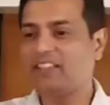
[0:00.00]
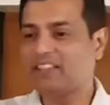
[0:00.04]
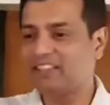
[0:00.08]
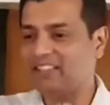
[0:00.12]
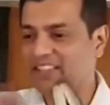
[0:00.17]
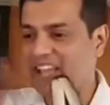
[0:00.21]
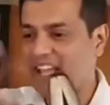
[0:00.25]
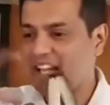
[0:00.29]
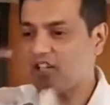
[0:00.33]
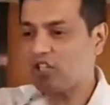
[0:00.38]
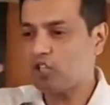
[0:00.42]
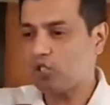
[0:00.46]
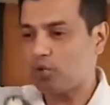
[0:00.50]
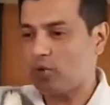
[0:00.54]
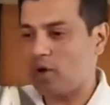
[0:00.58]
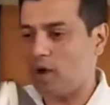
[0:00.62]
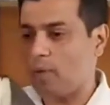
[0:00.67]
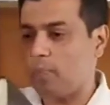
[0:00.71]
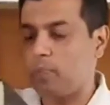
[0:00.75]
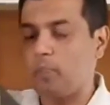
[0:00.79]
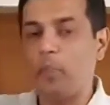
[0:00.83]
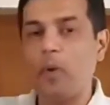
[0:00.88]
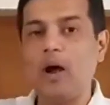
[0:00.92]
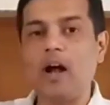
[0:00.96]
But that's
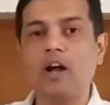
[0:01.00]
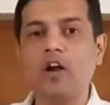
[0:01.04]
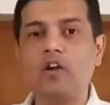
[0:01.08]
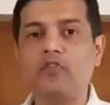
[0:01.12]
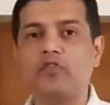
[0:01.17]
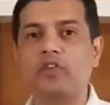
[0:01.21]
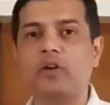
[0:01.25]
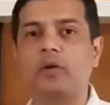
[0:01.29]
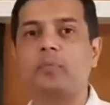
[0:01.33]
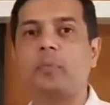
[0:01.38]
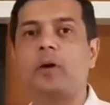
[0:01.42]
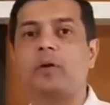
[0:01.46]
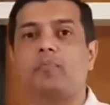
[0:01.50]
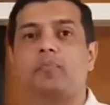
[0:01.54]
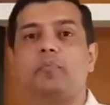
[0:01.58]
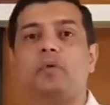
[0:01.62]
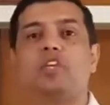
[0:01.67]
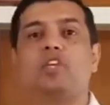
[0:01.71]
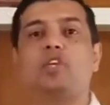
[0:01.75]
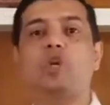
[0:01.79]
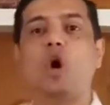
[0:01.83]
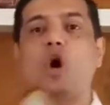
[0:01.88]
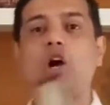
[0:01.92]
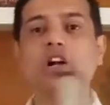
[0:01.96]
a part of it. But
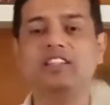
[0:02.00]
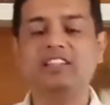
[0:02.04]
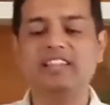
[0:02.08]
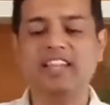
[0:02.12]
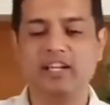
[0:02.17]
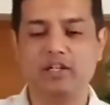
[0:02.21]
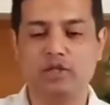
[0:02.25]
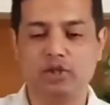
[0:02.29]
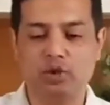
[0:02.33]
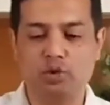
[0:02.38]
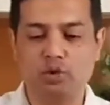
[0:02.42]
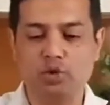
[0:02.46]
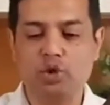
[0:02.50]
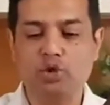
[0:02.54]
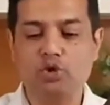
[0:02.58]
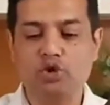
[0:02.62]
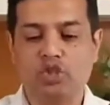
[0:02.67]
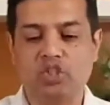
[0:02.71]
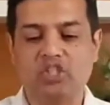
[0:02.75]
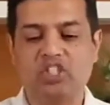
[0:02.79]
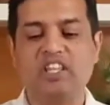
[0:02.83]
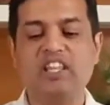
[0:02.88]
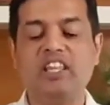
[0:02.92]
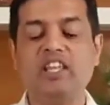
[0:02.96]
beyond that, do you
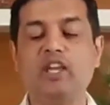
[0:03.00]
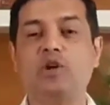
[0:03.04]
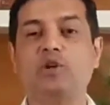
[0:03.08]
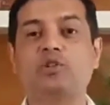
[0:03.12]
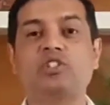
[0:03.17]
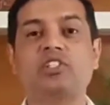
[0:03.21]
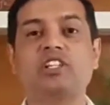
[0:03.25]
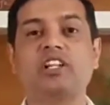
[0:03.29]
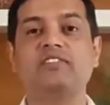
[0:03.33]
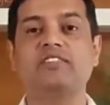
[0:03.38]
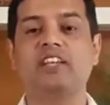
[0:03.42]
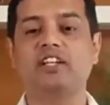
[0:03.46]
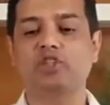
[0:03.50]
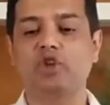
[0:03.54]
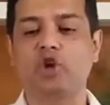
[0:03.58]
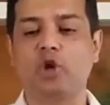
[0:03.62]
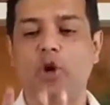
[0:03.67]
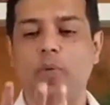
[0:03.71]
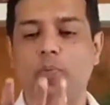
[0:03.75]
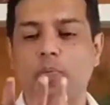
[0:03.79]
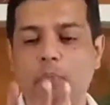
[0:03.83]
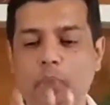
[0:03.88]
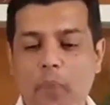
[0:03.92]
see yourself that you're